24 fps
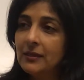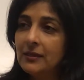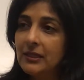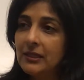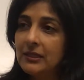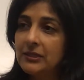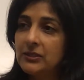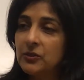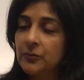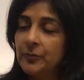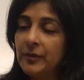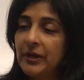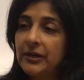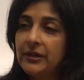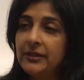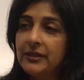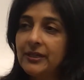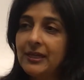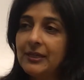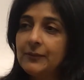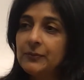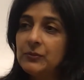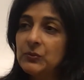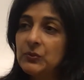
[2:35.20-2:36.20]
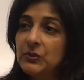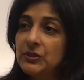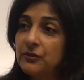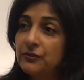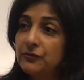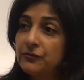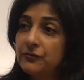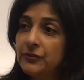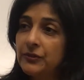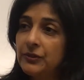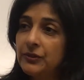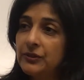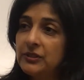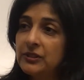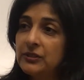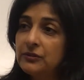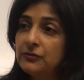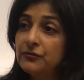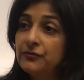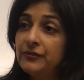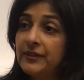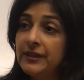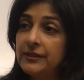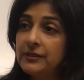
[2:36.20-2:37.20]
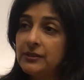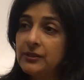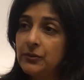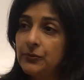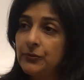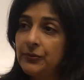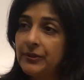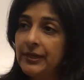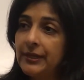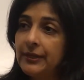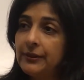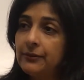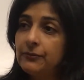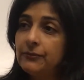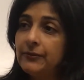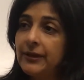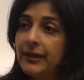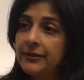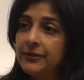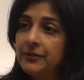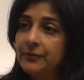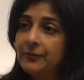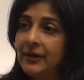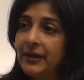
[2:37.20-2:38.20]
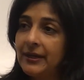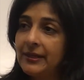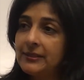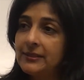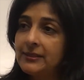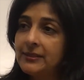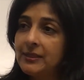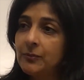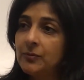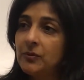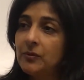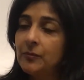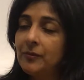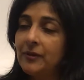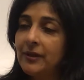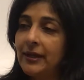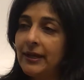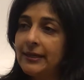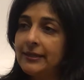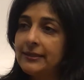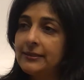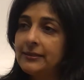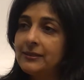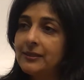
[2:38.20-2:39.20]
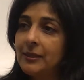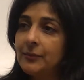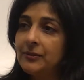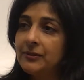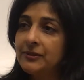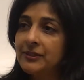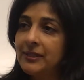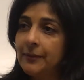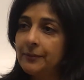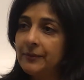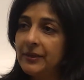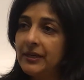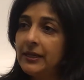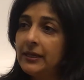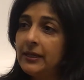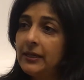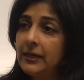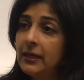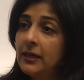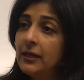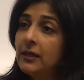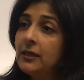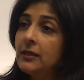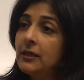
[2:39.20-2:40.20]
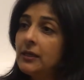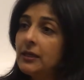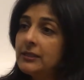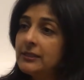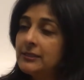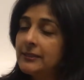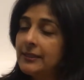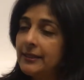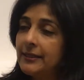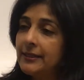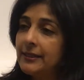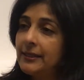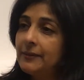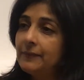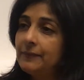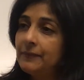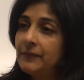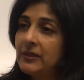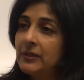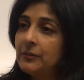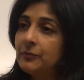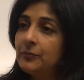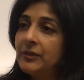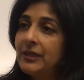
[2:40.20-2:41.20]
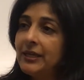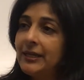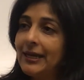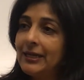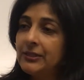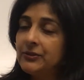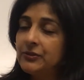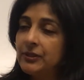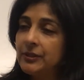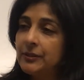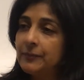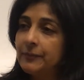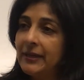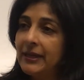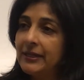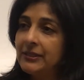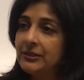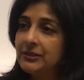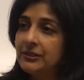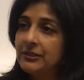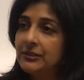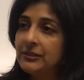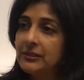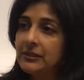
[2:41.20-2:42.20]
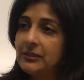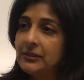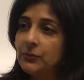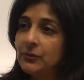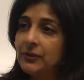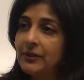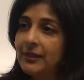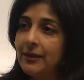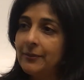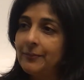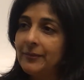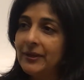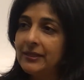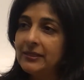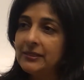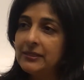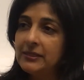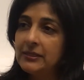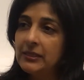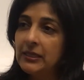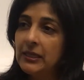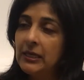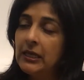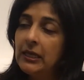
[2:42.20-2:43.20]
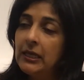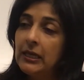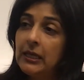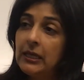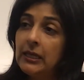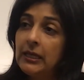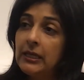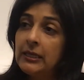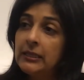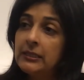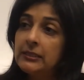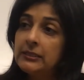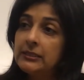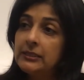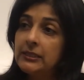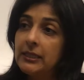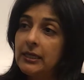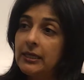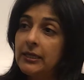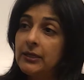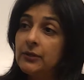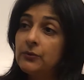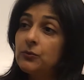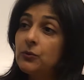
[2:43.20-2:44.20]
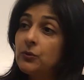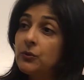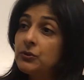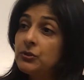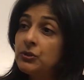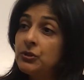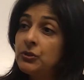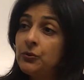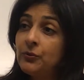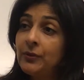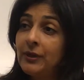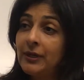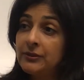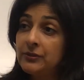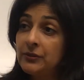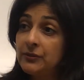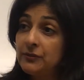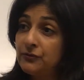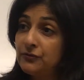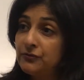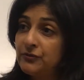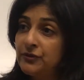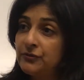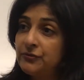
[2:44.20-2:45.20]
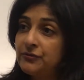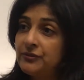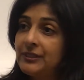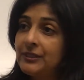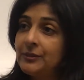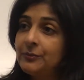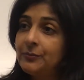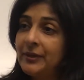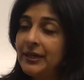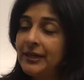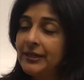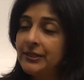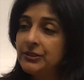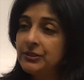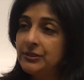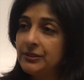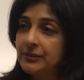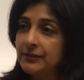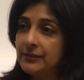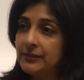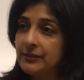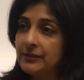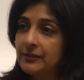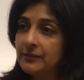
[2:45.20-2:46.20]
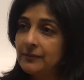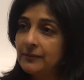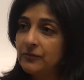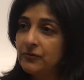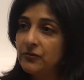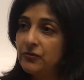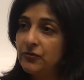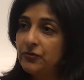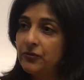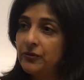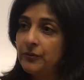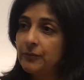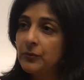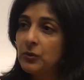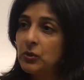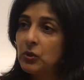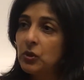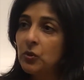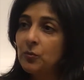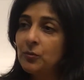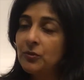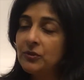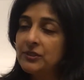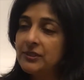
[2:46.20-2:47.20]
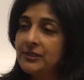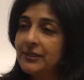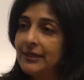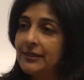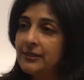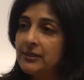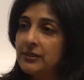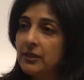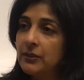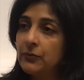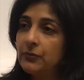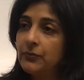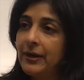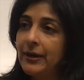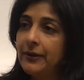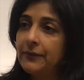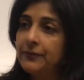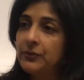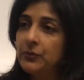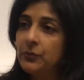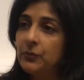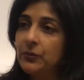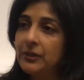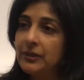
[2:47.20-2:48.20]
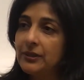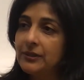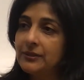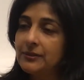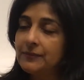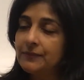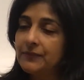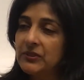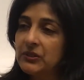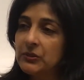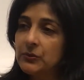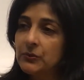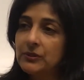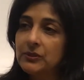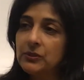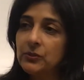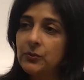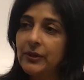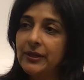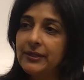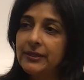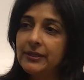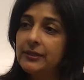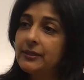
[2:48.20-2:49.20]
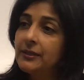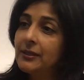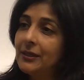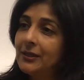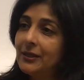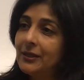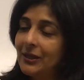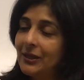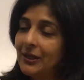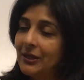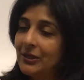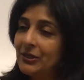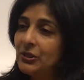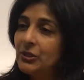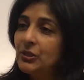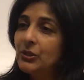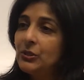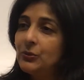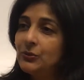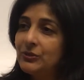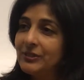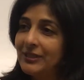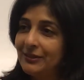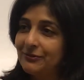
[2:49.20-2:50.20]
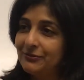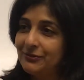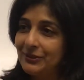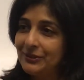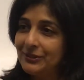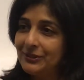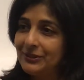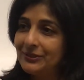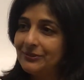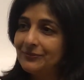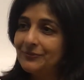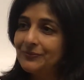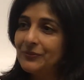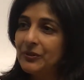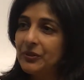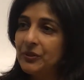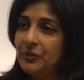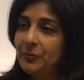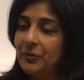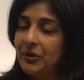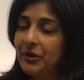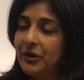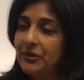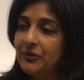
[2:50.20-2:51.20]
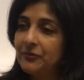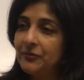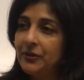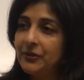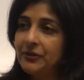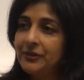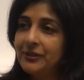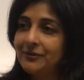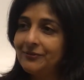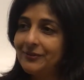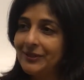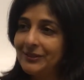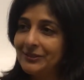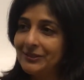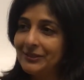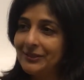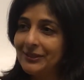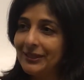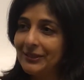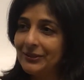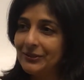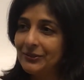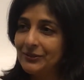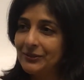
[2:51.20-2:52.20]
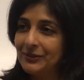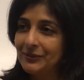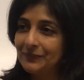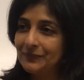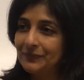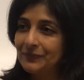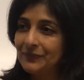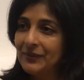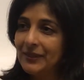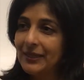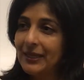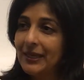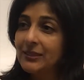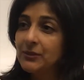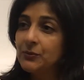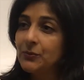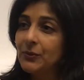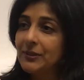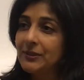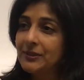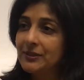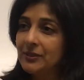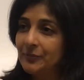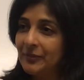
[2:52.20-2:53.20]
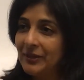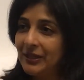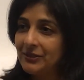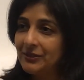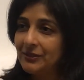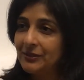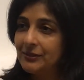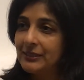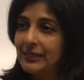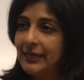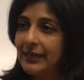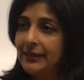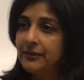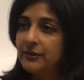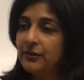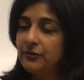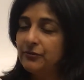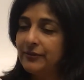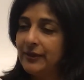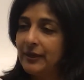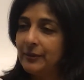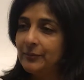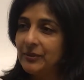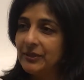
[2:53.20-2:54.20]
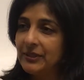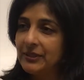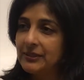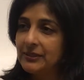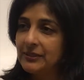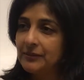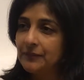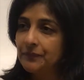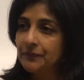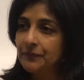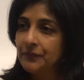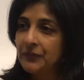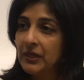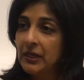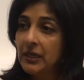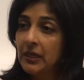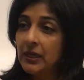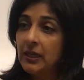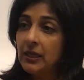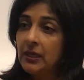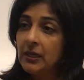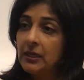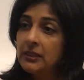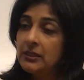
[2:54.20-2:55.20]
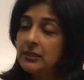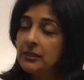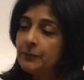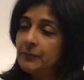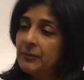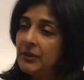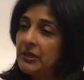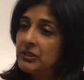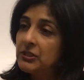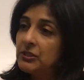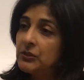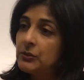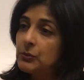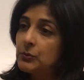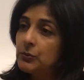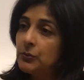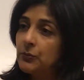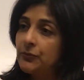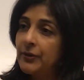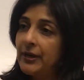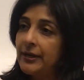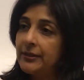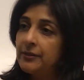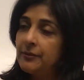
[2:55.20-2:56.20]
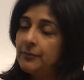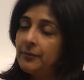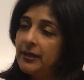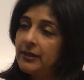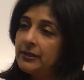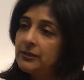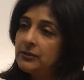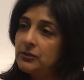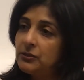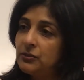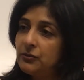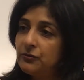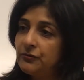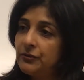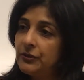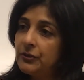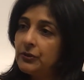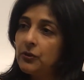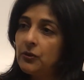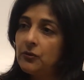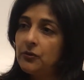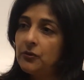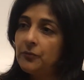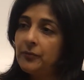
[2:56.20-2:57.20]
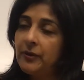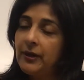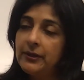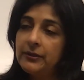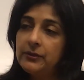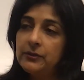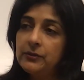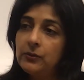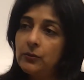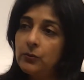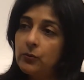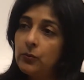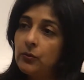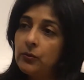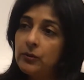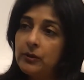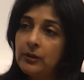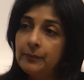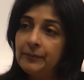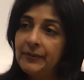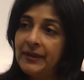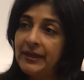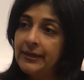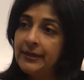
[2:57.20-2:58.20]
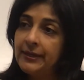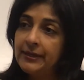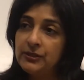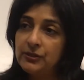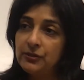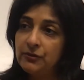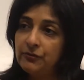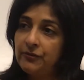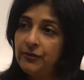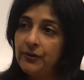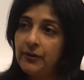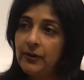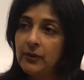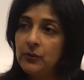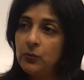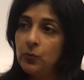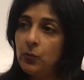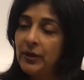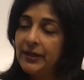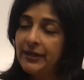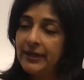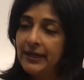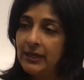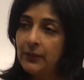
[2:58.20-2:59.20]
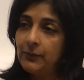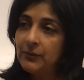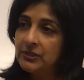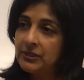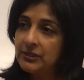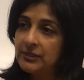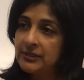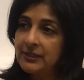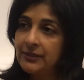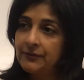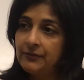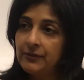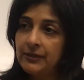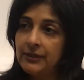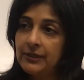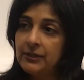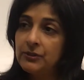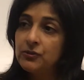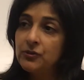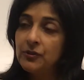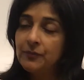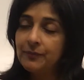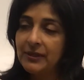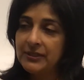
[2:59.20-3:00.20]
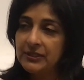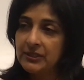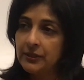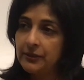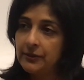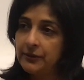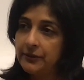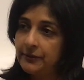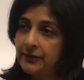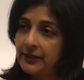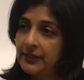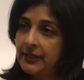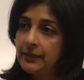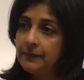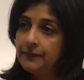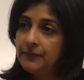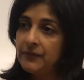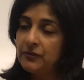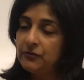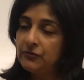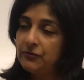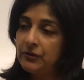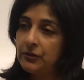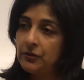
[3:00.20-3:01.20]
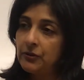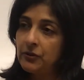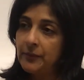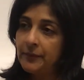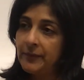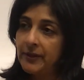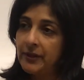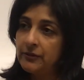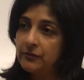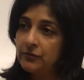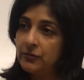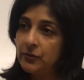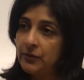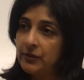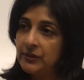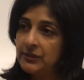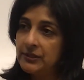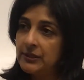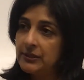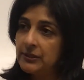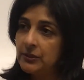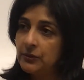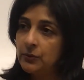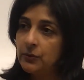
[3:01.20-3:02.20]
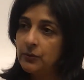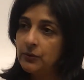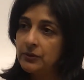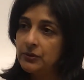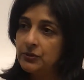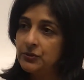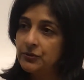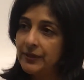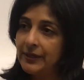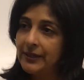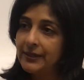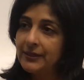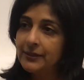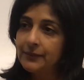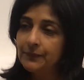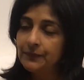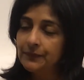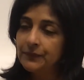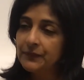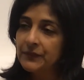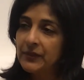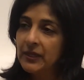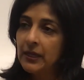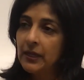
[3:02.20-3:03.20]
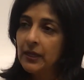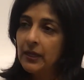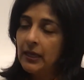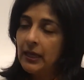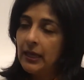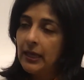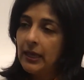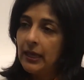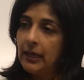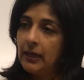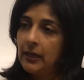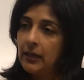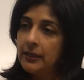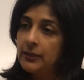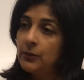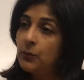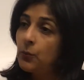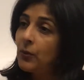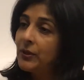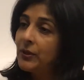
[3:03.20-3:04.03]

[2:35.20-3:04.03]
Yeah, so Paradigms was the first phase 3 randomized double-blind, double-dummy study in pediatric patients with MS. It enrolled 215 patients from global sites around the world. This was quite a huge effort on the part of all the investigators, as well as the patients and their families. Patients were randomized to fingolimod or beta interferon 1A, which is given intramuscularly, and fingolimod, of course, is an oral drug, in a